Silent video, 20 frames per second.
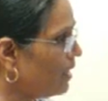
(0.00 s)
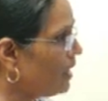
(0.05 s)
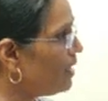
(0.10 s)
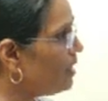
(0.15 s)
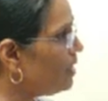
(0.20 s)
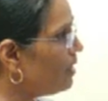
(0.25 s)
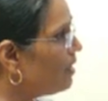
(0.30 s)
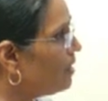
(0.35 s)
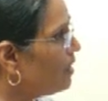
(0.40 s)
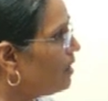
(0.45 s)

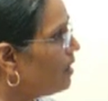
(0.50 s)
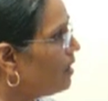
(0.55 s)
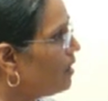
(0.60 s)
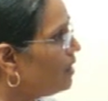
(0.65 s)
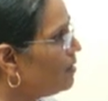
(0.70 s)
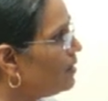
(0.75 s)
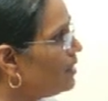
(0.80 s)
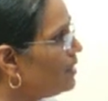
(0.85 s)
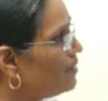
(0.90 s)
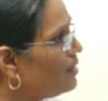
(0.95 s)
in
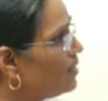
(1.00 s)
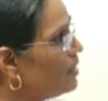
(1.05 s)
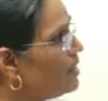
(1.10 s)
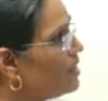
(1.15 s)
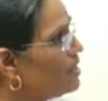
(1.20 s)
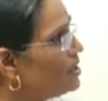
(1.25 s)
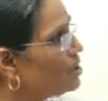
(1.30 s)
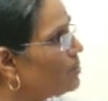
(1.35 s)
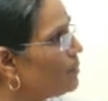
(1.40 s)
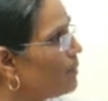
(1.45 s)
the
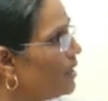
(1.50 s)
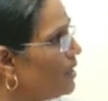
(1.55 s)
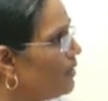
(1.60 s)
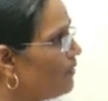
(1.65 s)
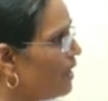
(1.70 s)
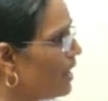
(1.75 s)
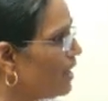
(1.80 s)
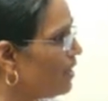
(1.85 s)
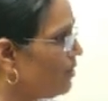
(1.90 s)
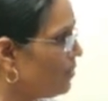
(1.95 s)
3
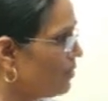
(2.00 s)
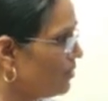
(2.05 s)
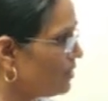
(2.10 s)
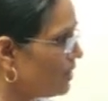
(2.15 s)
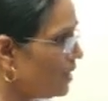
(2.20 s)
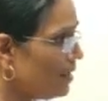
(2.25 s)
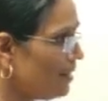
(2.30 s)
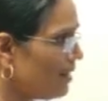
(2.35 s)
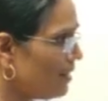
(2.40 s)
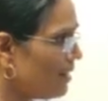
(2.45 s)
spin
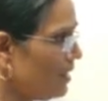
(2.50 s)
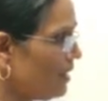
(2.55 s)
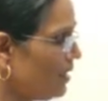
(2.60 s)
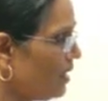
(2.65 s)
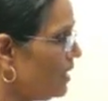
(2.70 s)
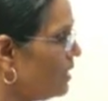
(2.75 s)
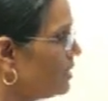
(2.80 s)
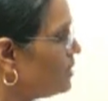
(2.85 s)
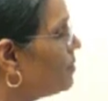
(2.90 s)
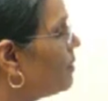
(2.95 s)
values, under the
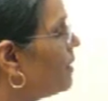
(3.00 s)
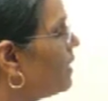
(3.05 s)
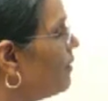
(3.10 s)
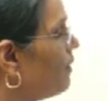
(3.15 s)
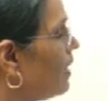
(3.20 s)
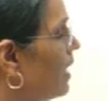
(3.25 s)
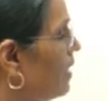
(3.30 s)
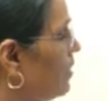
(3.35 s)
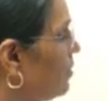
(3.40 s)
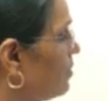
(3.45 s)
3
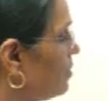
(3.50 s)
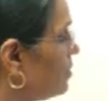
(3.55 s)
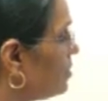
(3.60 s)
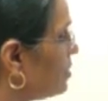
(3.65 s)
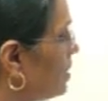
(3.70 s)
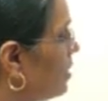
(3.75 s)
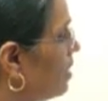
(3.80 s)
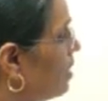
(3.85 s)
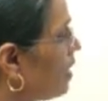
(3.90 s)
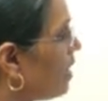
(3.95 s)
spin
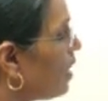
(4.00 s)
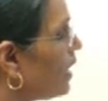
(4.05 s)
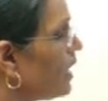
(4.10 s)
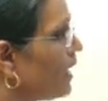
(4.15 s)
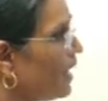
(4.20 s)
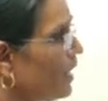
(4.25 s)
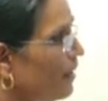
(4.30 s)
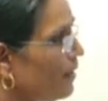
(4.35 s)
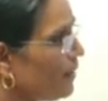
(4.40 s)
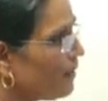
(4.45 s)
values,
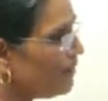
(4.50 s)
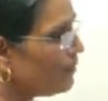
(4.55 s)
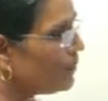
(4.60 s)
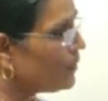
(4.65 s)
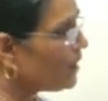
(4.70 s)
and